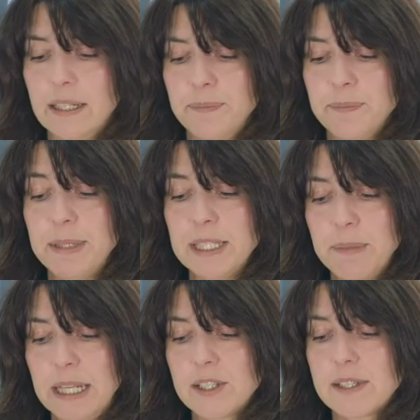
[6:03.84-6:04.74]
um,
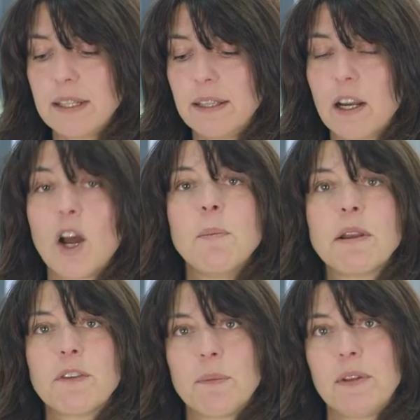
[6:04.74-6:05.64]
mismatches that are coming
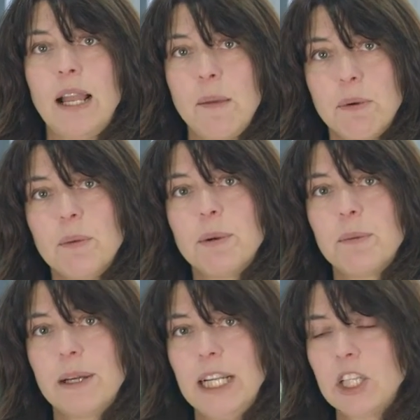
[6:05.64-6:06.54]
from the library
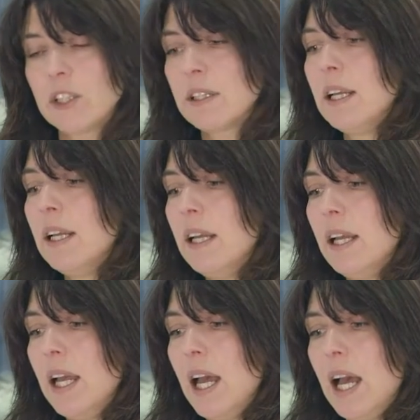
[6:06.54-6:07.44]
preparation
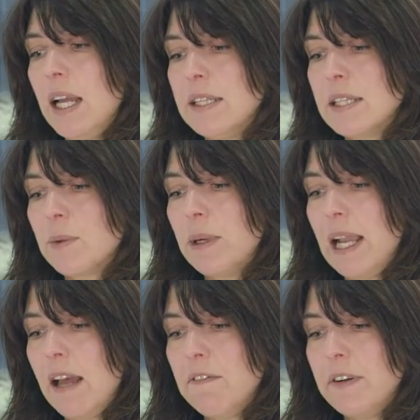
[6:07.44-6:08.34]
and will
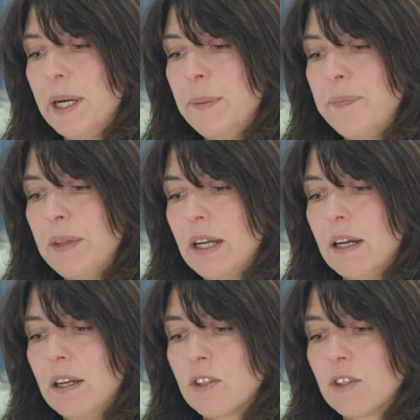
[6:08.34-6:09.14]
have um, uh,